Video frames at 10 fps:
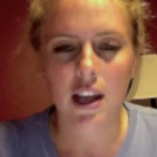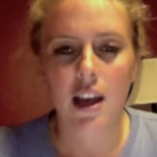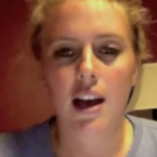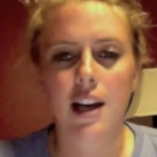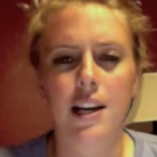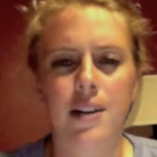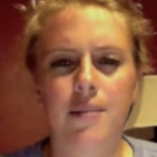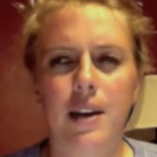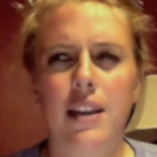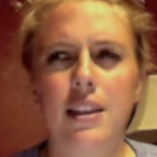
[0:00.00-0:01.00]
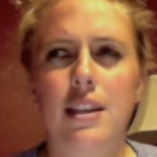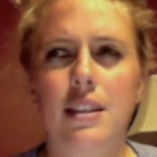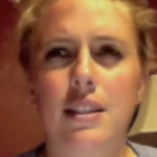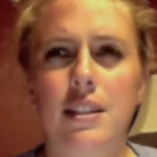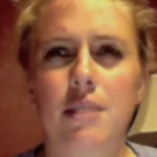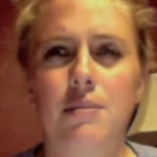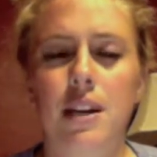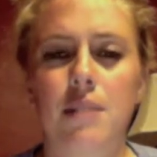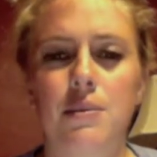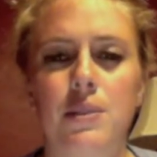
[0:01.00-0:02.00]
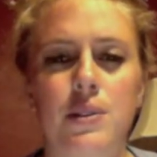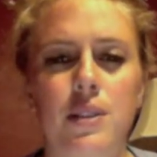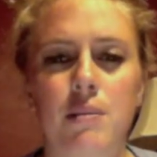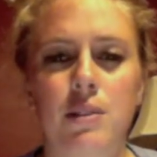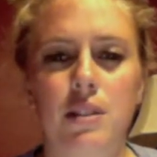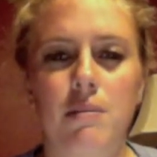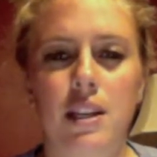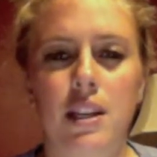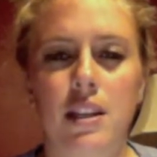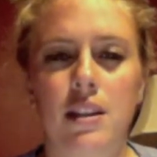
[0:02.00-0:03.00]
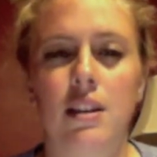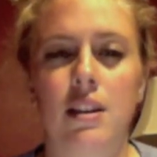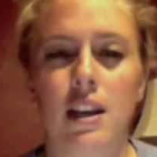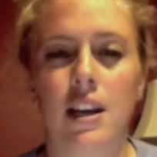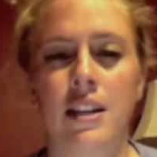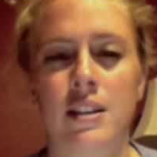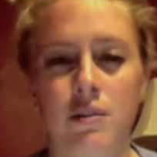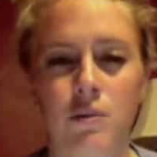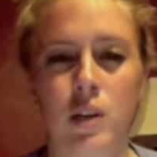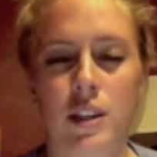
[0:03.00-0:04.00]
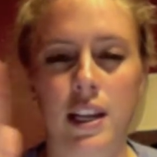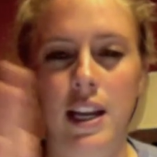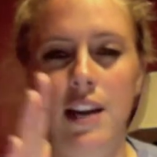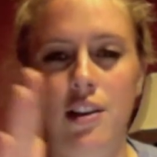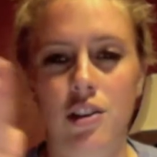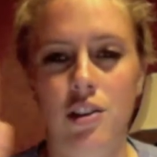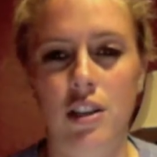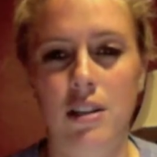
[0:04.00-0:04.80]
I think sometimes when you say multimedia, the line of what that actually